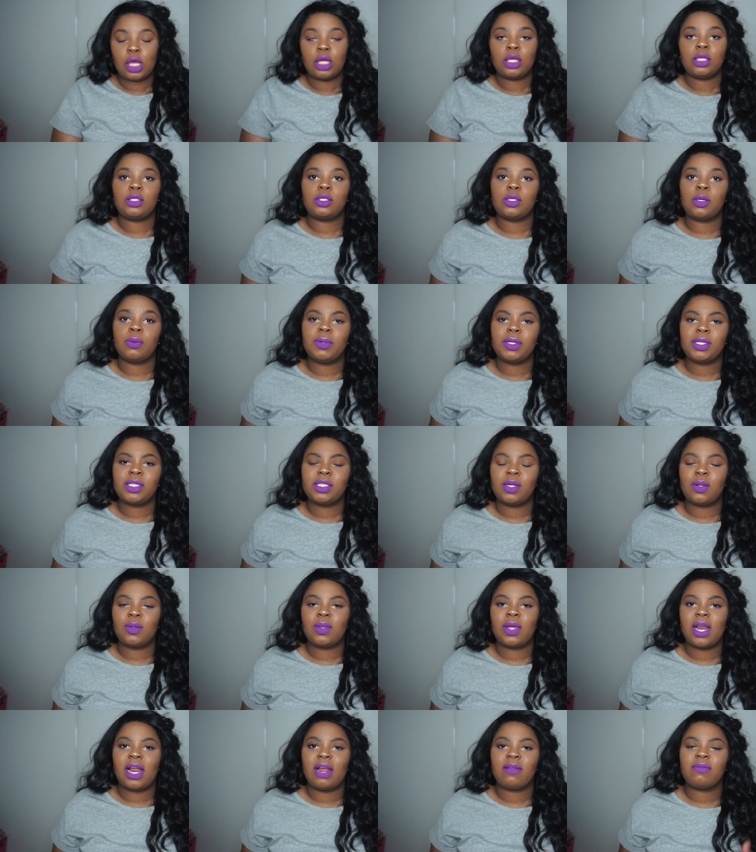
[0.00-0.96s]
So much so
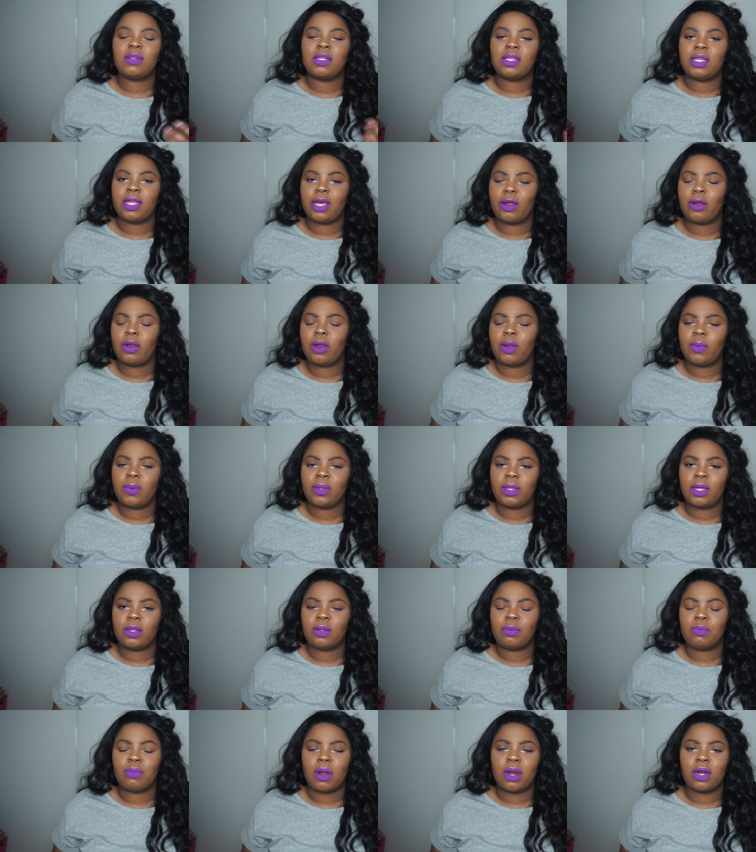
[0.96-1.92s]
that I have to layer it with
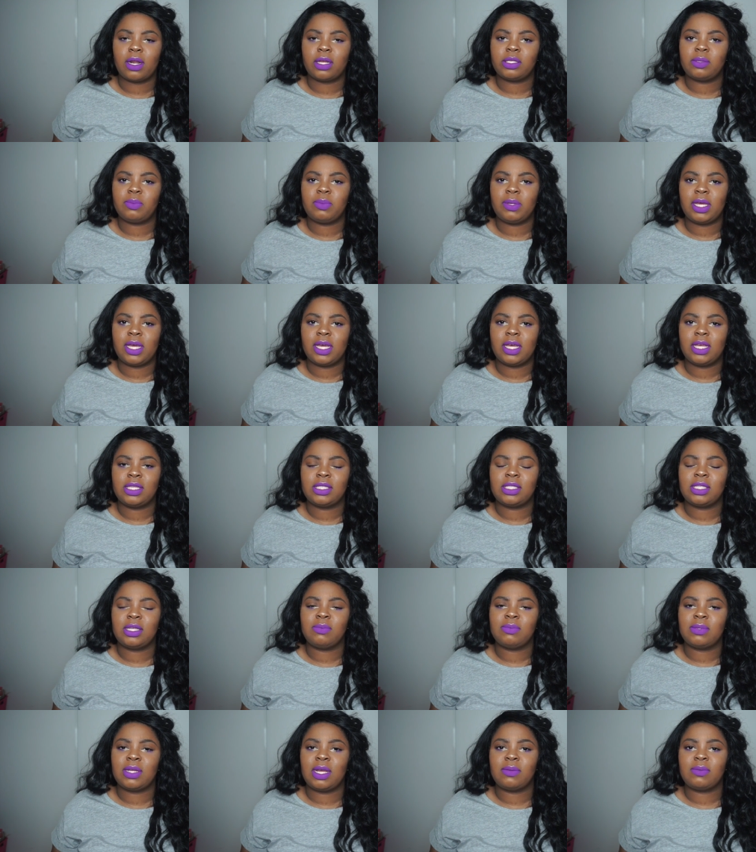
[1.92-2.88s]
other products because
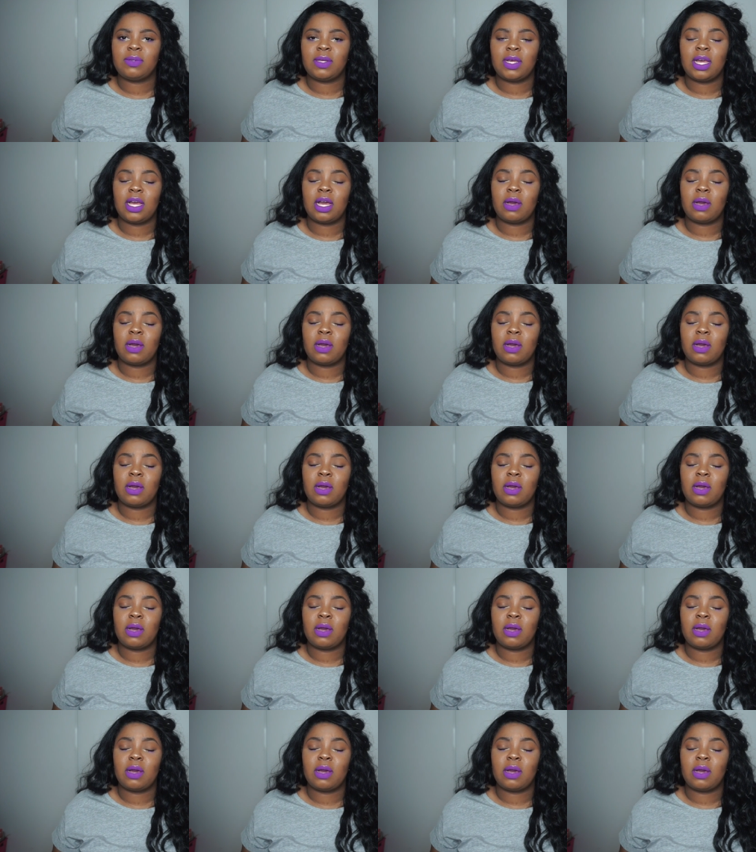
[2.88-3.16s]
sometimes it